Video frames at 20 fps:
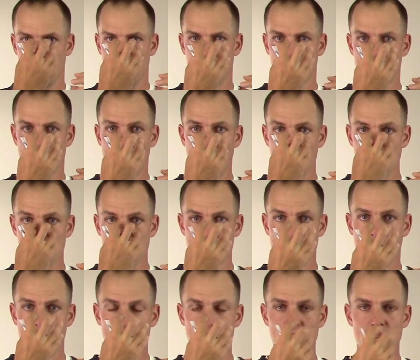an enlarged
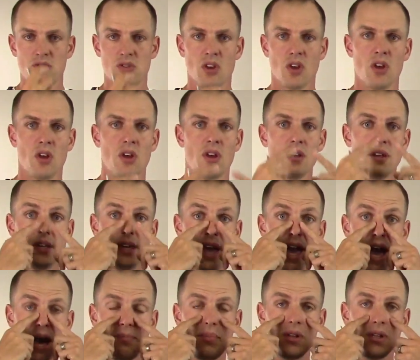nose.
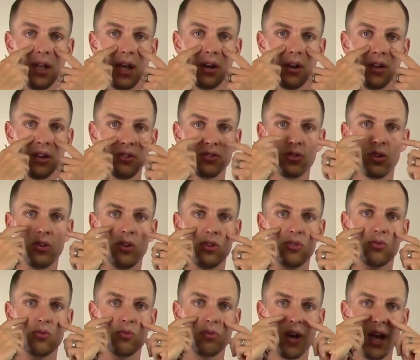Capillaries, so those
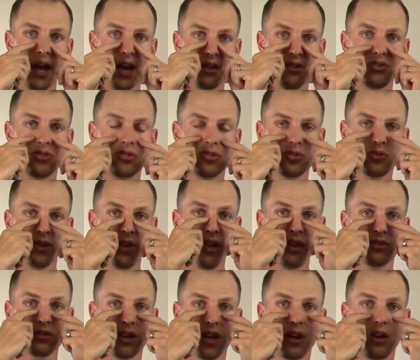red
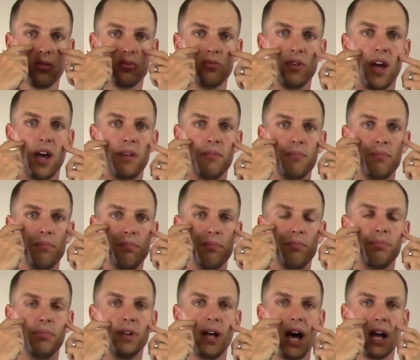streaks, kind of red
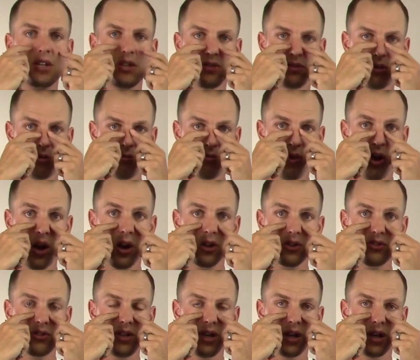blotches and
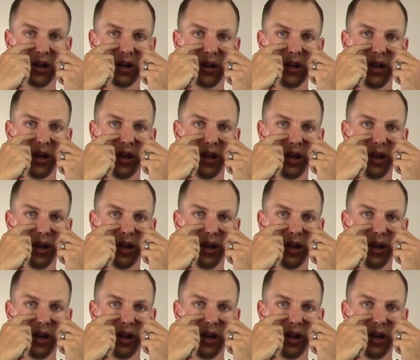marks here,